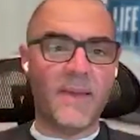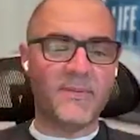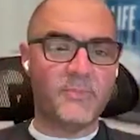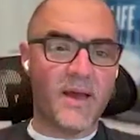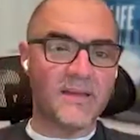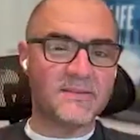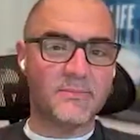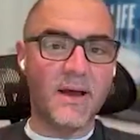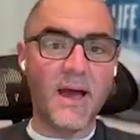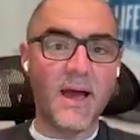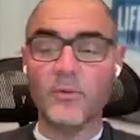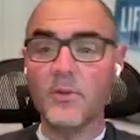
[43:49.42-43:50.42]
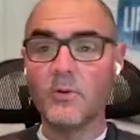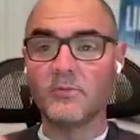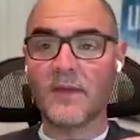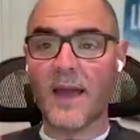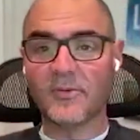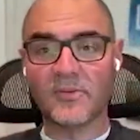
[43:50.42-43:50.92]
game's passed them by. Well,
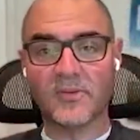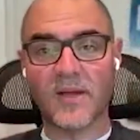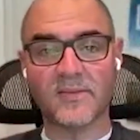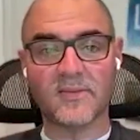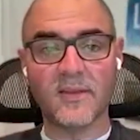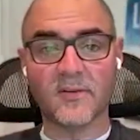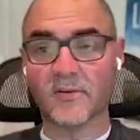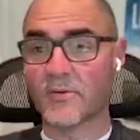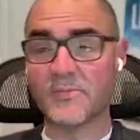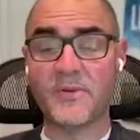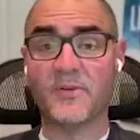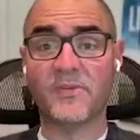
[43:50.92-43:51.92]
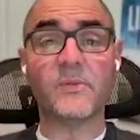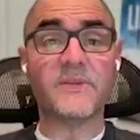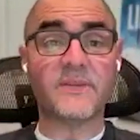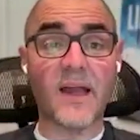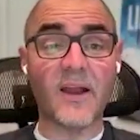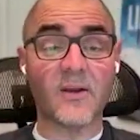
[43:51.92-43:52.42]
no, Dabo just got standards. Chris Peterson
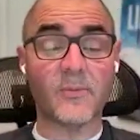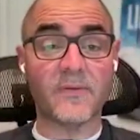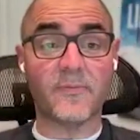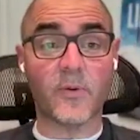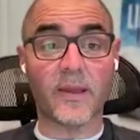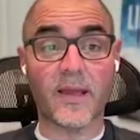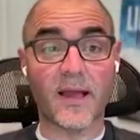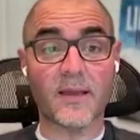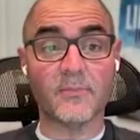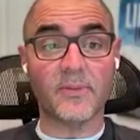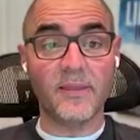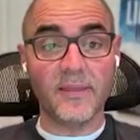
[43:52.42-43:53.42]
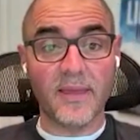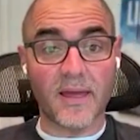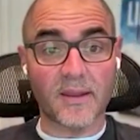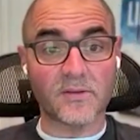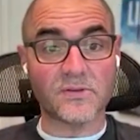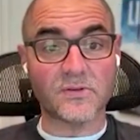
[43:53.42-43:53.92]
retired before it got completely out of